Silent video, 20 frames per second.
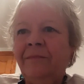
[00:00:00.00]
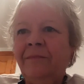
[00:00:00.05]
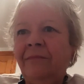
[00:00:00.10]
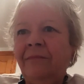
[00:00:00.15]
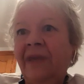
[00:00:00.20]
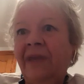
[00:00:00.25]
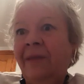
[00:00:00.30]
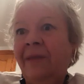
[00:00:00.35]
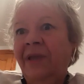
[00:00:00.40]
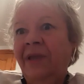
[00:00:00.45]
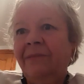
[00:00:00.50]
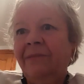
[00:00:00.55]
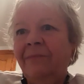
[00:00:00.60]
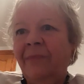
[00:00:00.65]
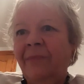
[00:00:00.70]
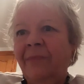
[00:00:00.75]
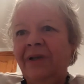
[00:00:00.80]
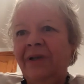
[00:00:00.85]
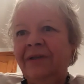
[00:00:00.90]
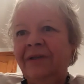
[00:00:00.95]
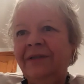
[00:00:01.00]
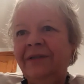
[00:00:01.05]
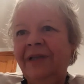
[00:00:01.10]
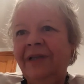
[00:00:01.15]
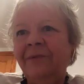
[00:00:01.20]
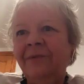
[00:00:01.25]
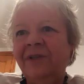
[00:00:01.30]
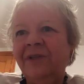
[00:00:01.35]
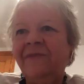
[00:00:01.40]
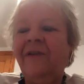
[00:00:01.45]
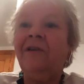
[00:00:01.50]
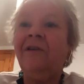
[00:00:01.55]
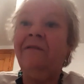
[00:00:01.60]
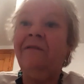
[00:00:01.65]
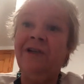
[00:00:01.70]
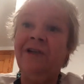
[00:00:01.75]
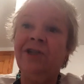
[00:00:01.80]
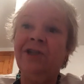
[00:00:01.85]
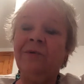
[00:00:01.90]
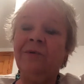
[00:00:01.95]
maybe, but he was very
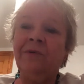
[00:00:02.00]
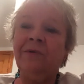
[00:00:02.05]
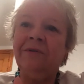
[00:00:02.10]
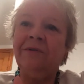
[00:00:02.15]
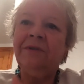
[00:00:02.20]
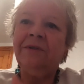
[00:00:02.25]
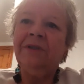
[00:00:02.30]
visual.